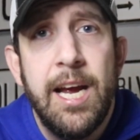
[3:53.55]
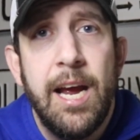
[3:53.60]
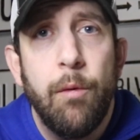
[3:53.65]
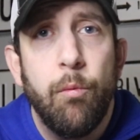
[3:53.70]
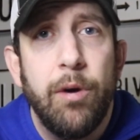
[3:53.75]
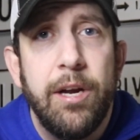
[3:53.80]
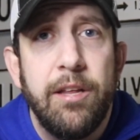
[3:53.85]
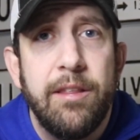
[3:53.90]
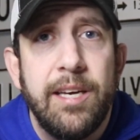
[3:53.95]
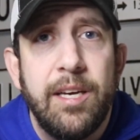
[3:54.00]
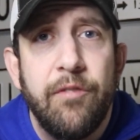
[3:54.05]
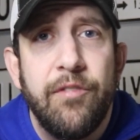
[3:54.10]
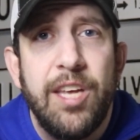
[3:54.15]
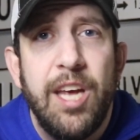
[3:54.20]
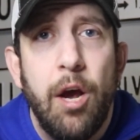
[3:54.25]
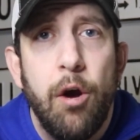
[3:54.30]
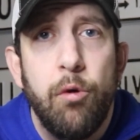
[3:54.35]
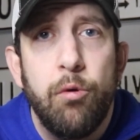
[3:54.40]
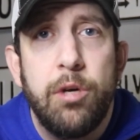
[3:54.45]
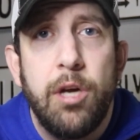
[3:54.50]
and what do you think of
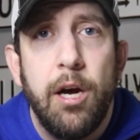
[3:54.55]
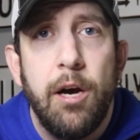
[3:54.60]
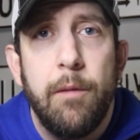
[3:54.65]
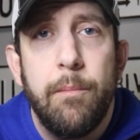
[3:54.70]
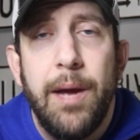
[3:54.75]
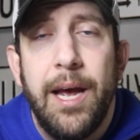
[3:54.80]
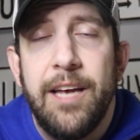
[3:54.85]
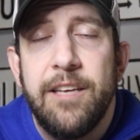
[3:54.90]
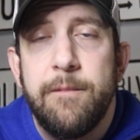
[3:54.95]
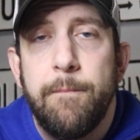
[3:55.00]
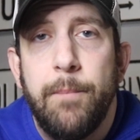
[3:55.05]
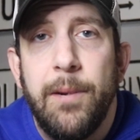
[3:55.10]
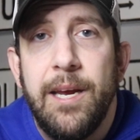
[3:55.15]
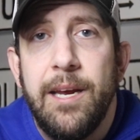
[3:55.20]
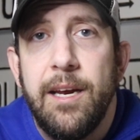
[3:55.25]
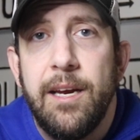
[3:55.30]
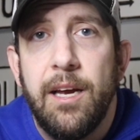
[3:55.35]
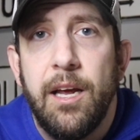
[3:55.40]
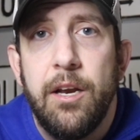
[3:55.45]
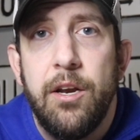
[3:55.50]
the outcome as
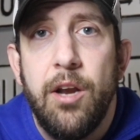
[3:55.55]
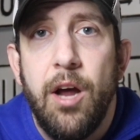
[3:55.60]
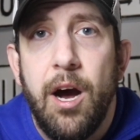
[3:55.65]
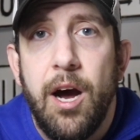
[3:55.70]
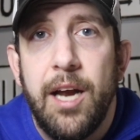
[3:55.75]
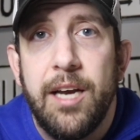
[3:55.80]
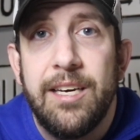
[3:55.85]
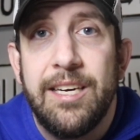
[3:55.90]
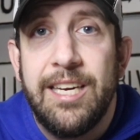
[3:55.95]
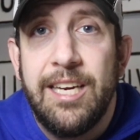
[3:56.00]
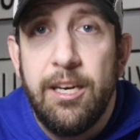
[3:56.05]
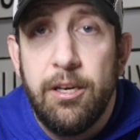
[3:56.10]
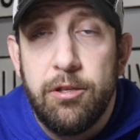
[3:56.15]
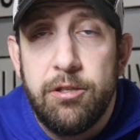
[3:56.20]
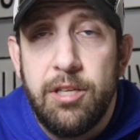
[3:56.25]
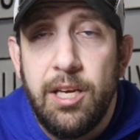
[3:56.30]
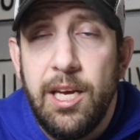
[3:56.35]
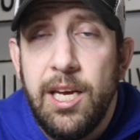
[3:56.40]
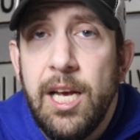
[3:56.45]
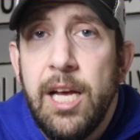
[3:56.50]
being not
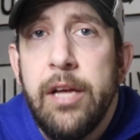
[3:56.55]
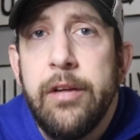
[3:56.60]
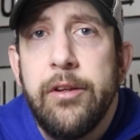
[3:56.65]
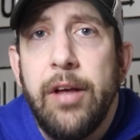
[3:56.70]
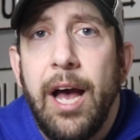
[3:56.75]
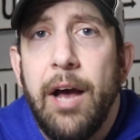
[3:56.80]
guilty?